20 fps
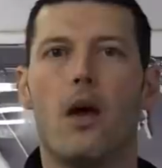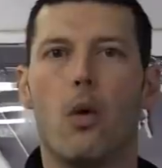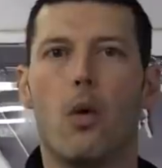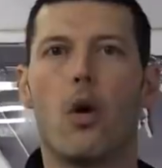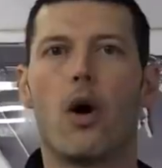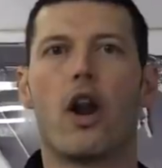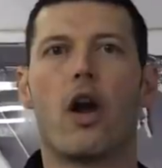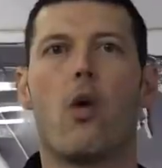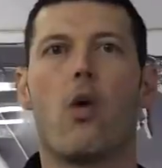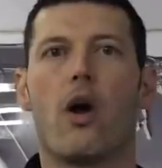
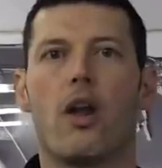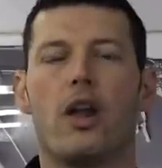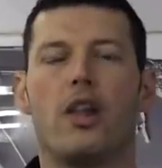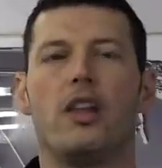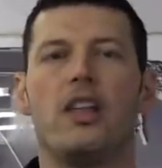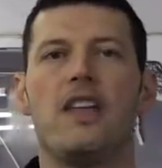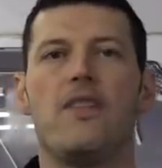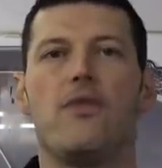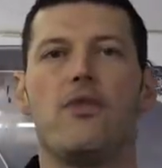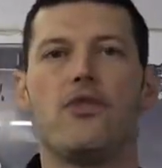What I want
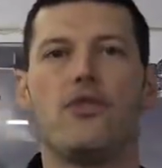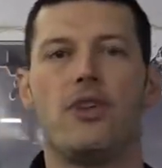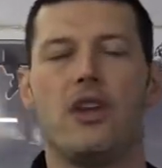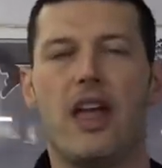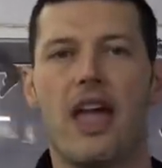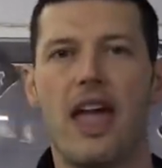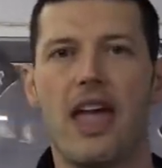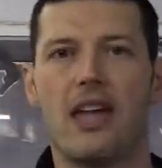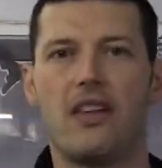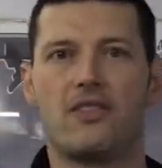to leave you
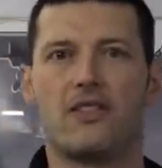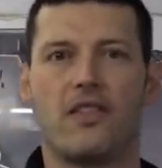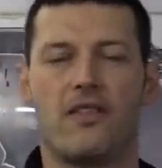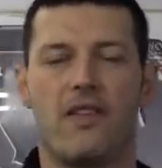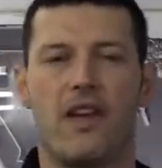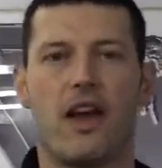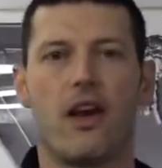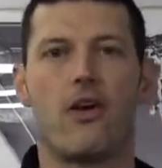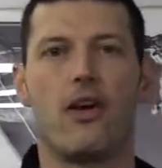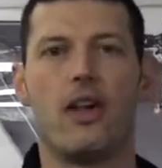today is a
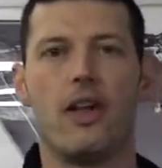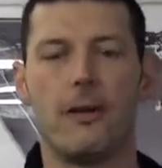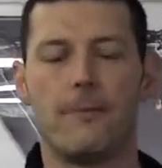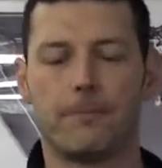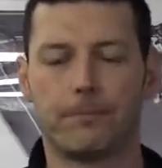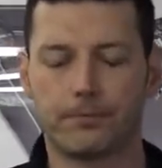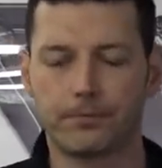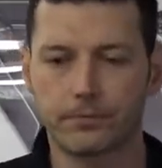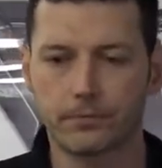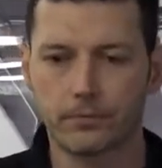
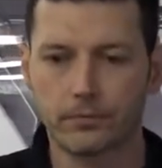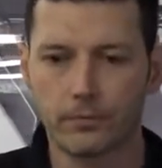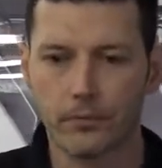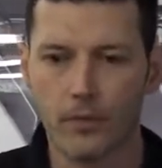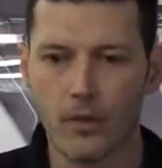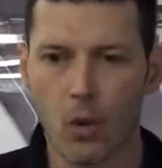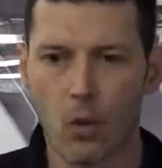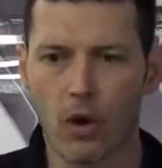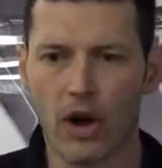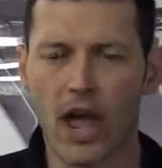very,
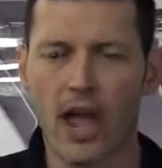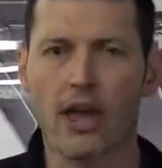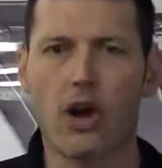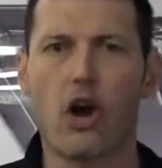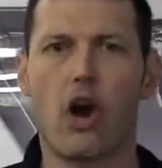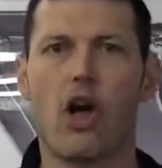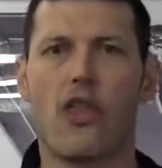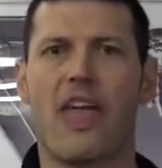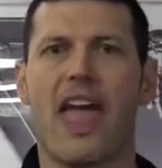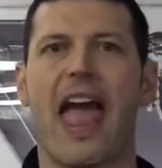what I
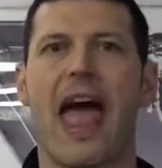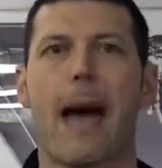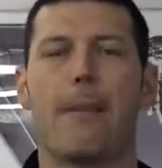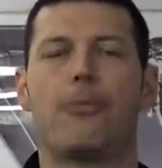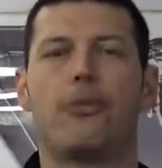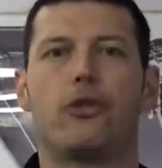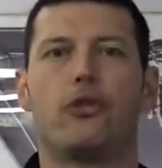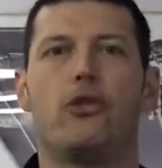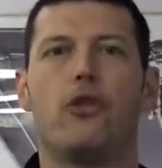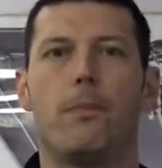call the
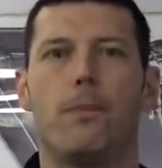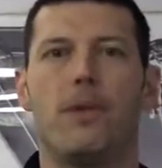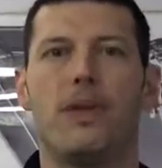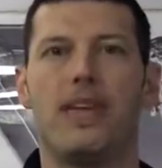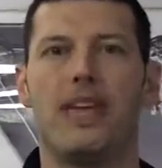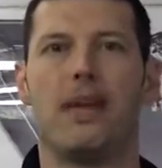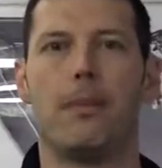absolute